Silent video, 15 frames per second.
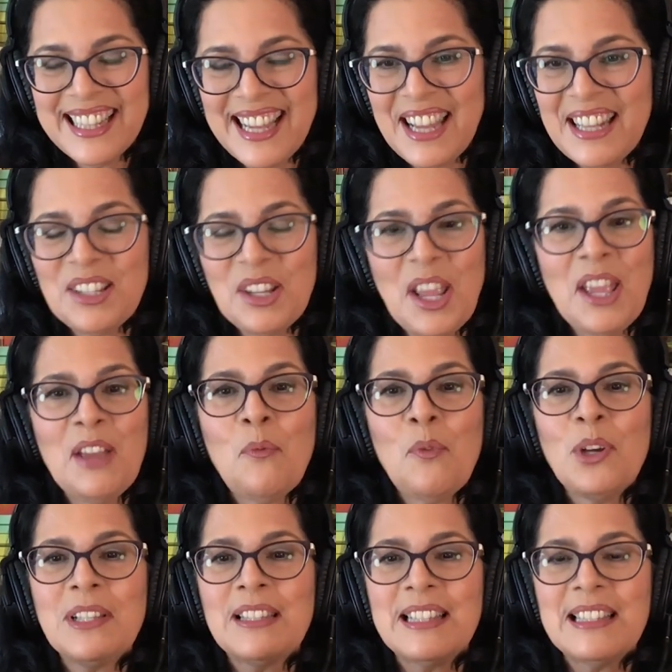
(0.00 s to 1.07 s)
It
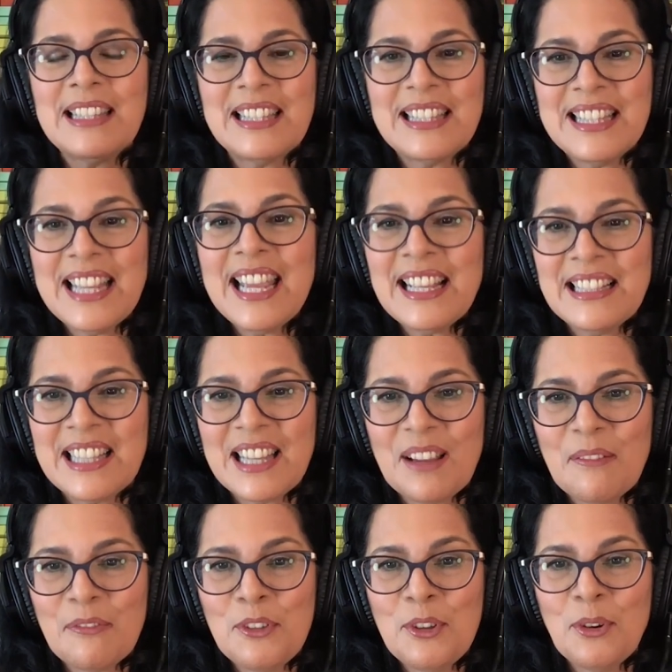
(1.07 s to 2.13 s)
was
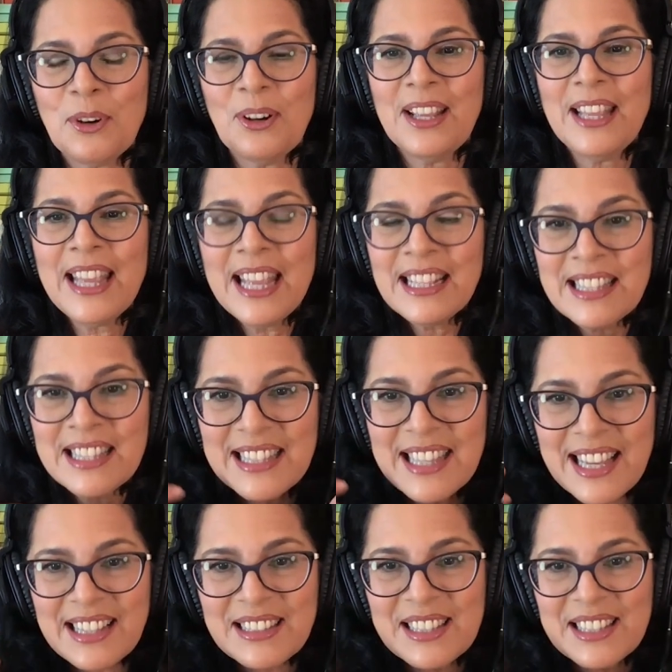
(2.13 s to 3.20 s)
instinctive. Your
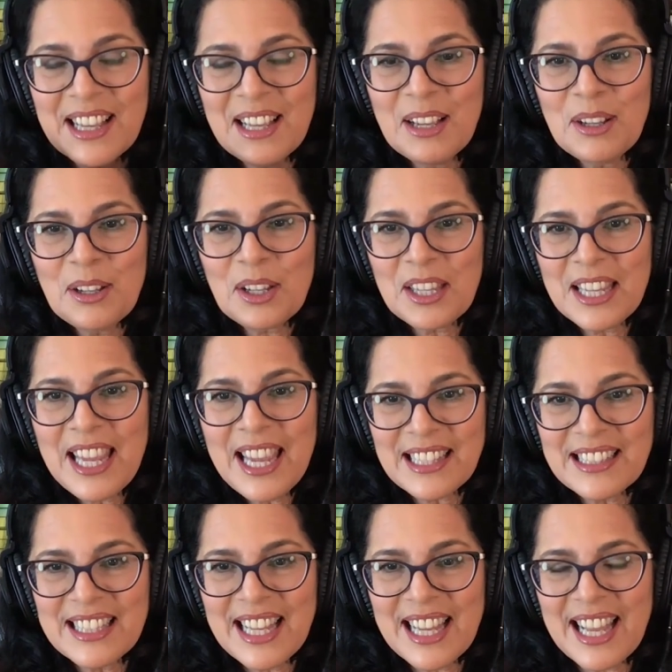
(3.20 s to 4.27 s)
instincts
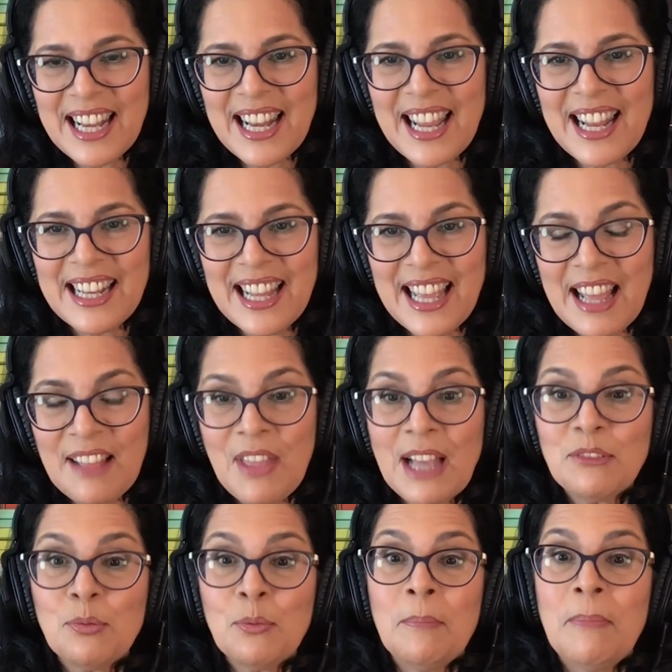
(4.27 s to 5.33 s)
kicked in and
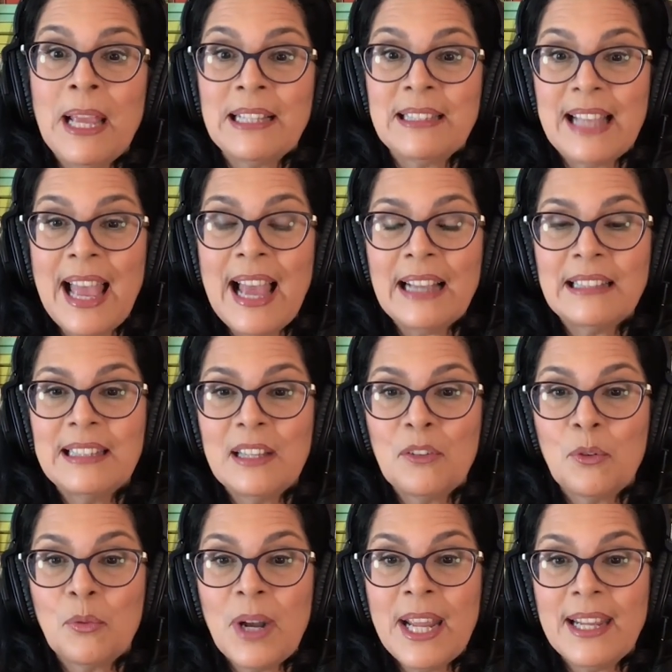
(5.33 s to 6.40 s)
that's what makes
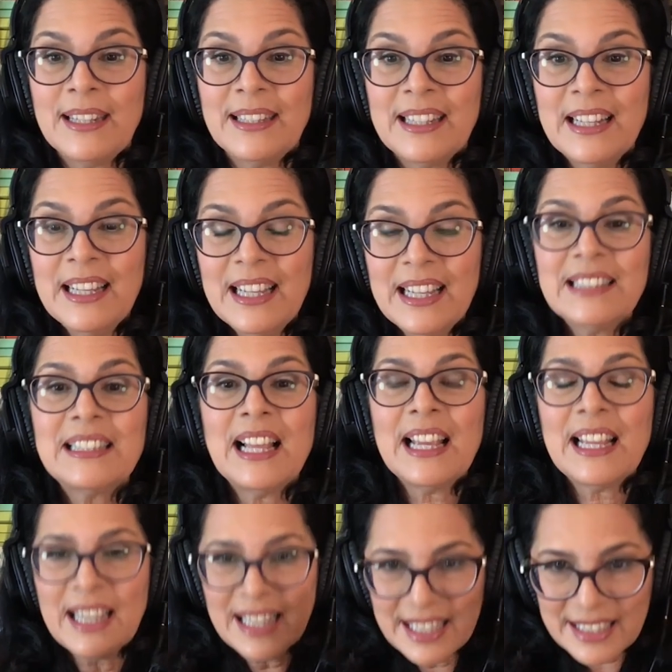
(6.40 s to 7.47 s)
acting great. It's
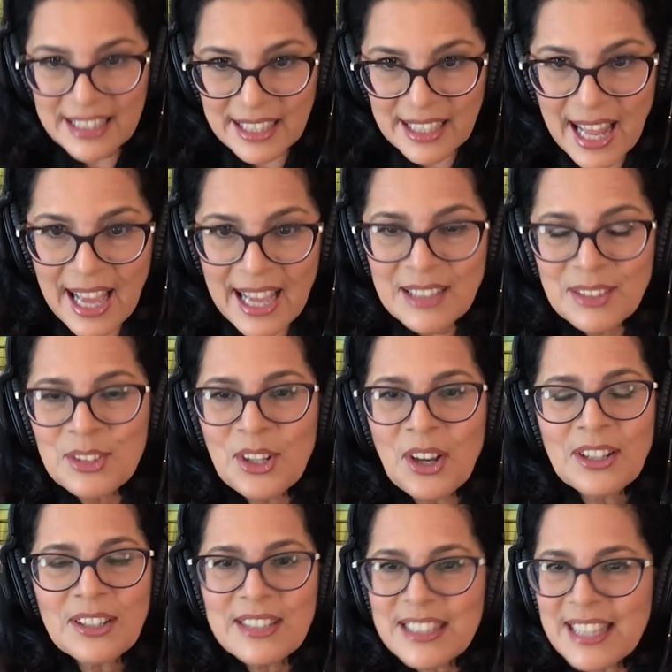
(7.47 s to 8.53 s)
like the lines
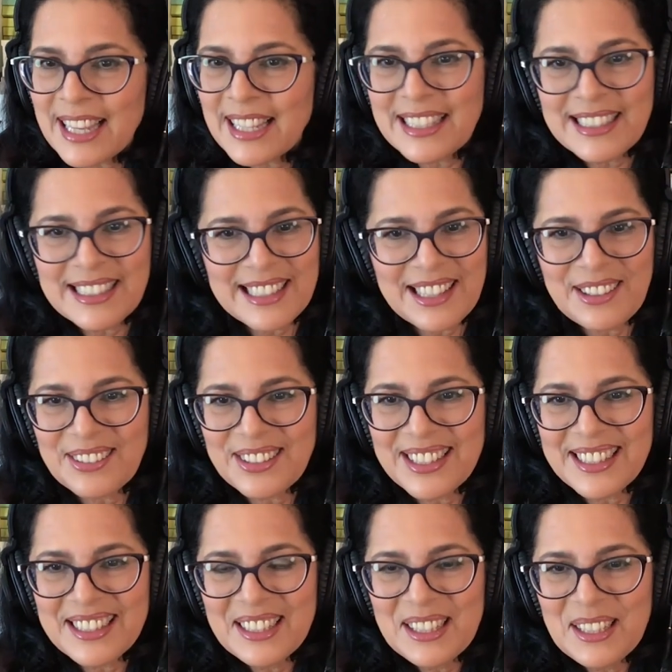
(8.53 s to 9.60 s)
are secondary.